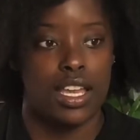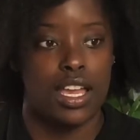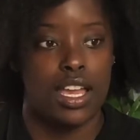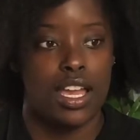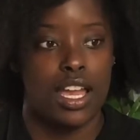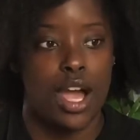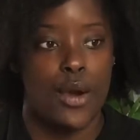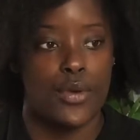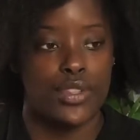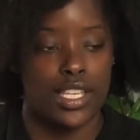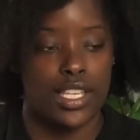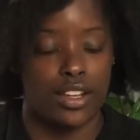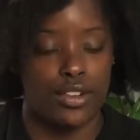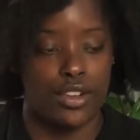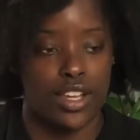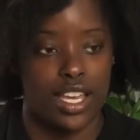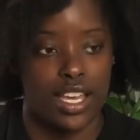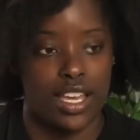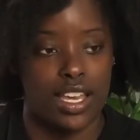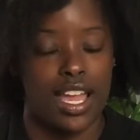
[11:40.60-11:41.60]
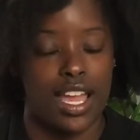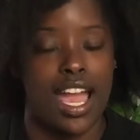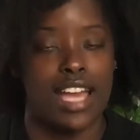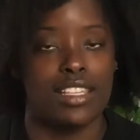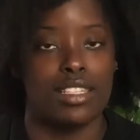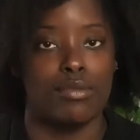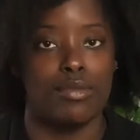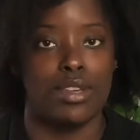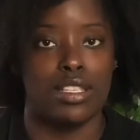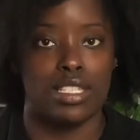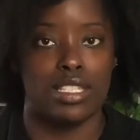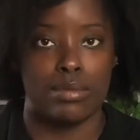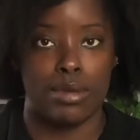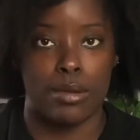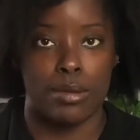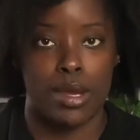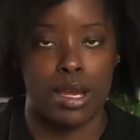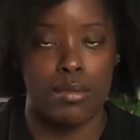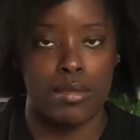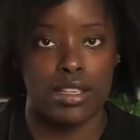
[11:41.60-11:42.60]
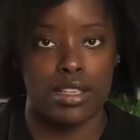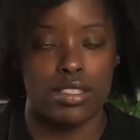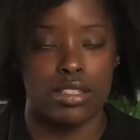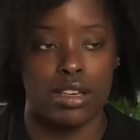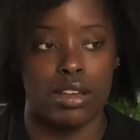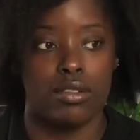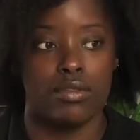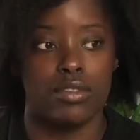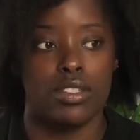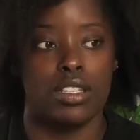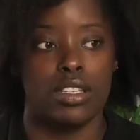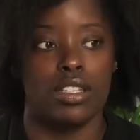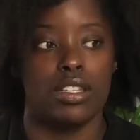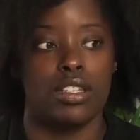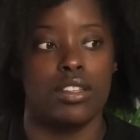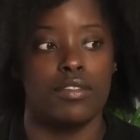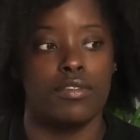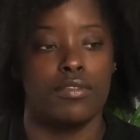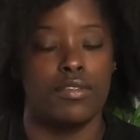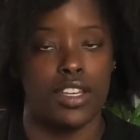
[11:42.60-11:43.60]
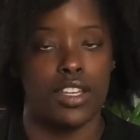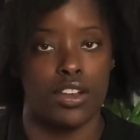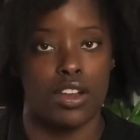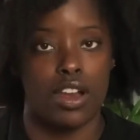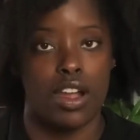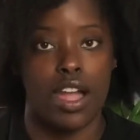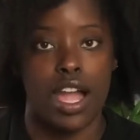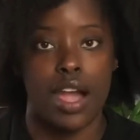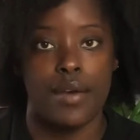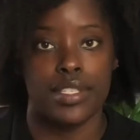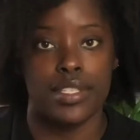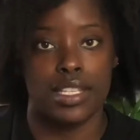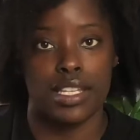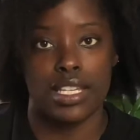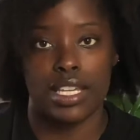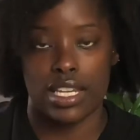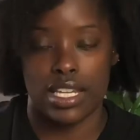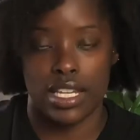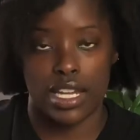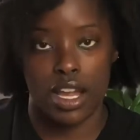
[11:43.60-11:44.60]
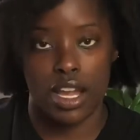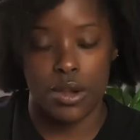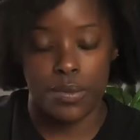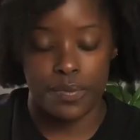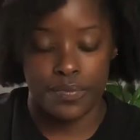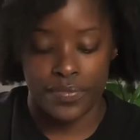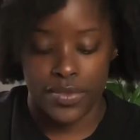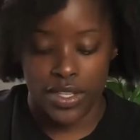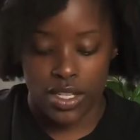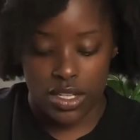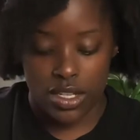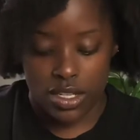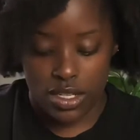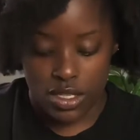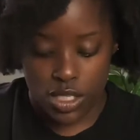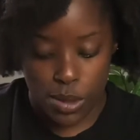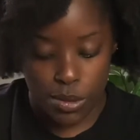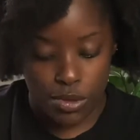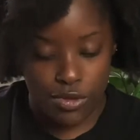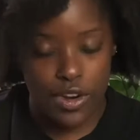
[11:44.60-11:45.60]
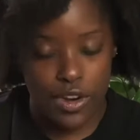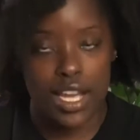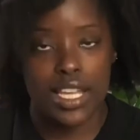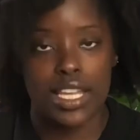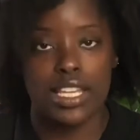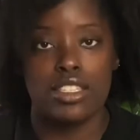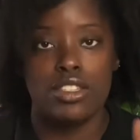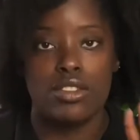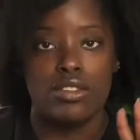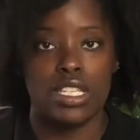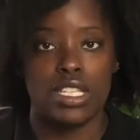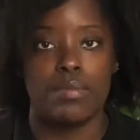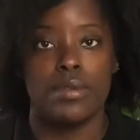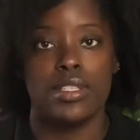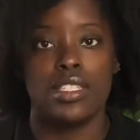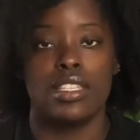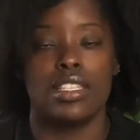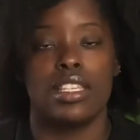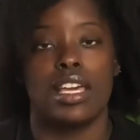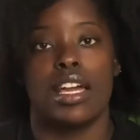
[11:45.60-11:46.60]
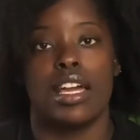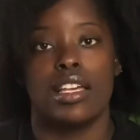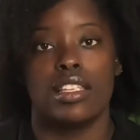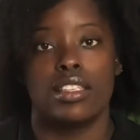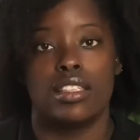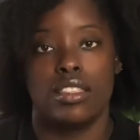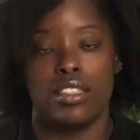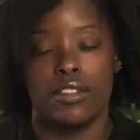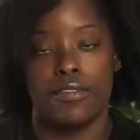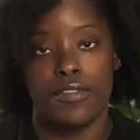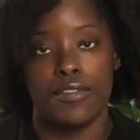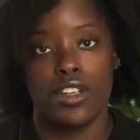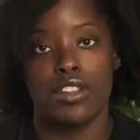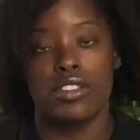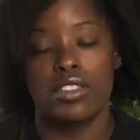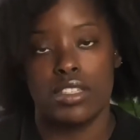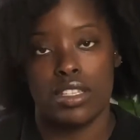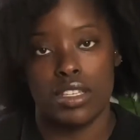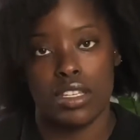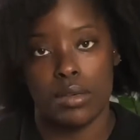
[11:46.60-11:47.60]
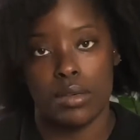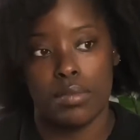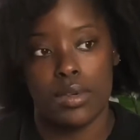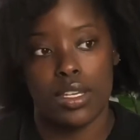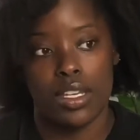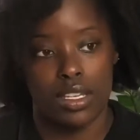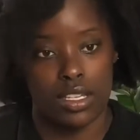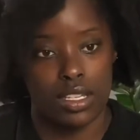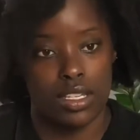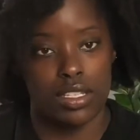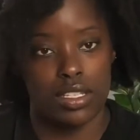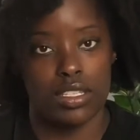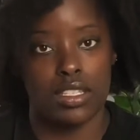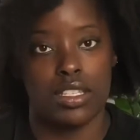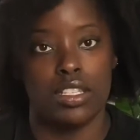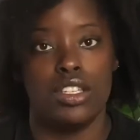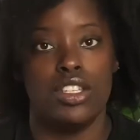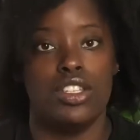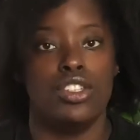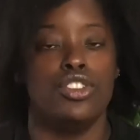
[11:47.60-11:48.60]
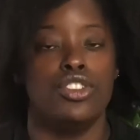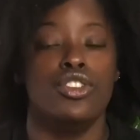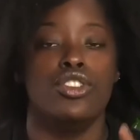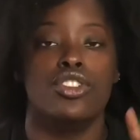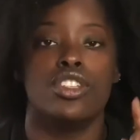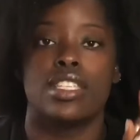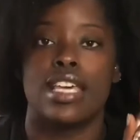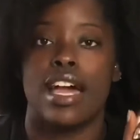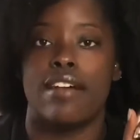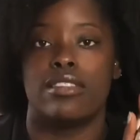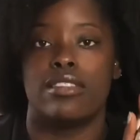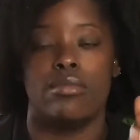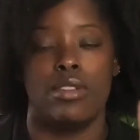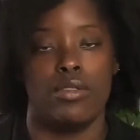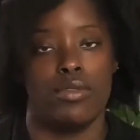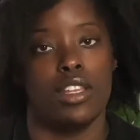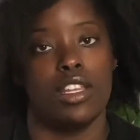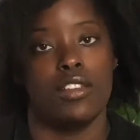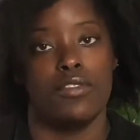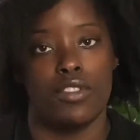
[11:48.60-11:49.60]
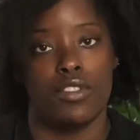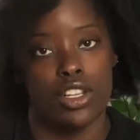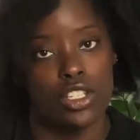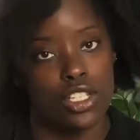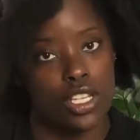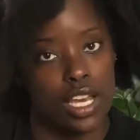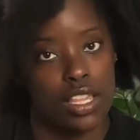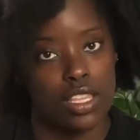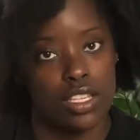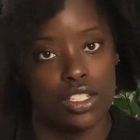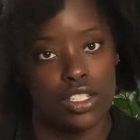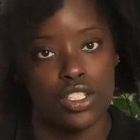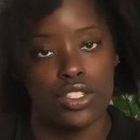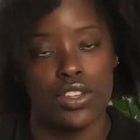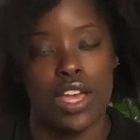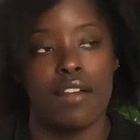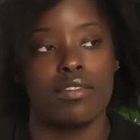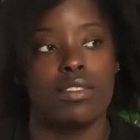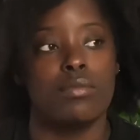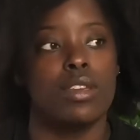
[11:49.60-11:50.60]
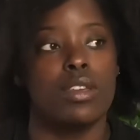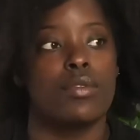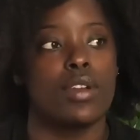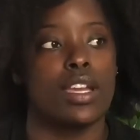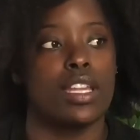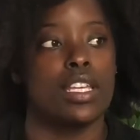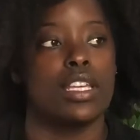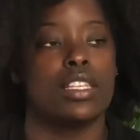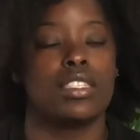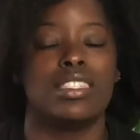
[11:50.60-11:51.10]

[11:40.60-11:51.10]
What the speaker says: I was like, okay, I had to mentally prepare myself to figure out how I was gonna get it out. So before I get too deep into that, the first tip is you just have to be ready for a challenge. You have to be ready.